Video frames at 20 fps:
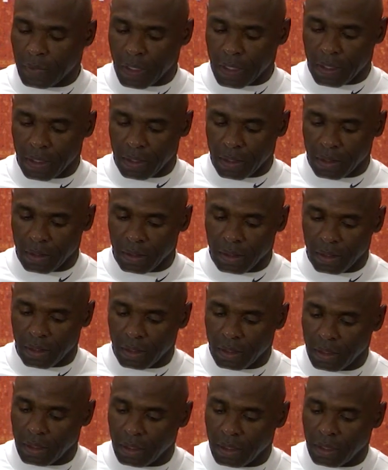We're going to go
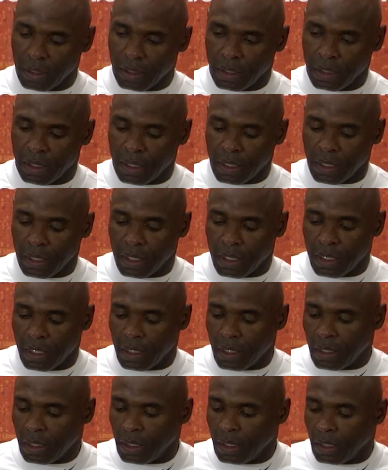out and ask you to do
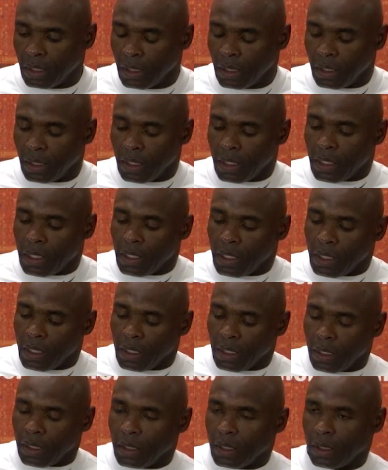this one thing on
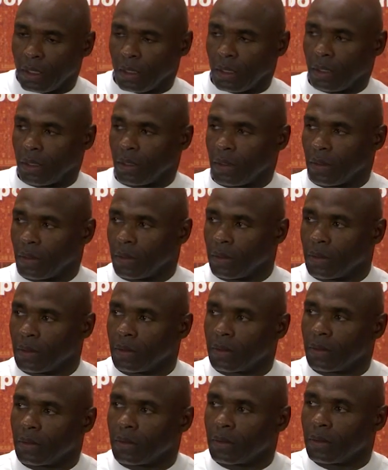Saturdays before they have
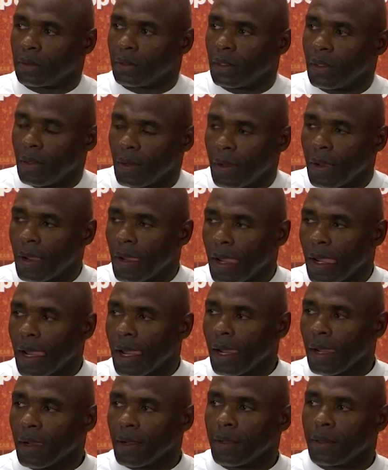sort of the whole
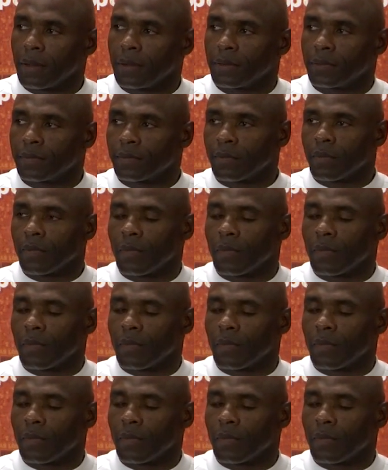package as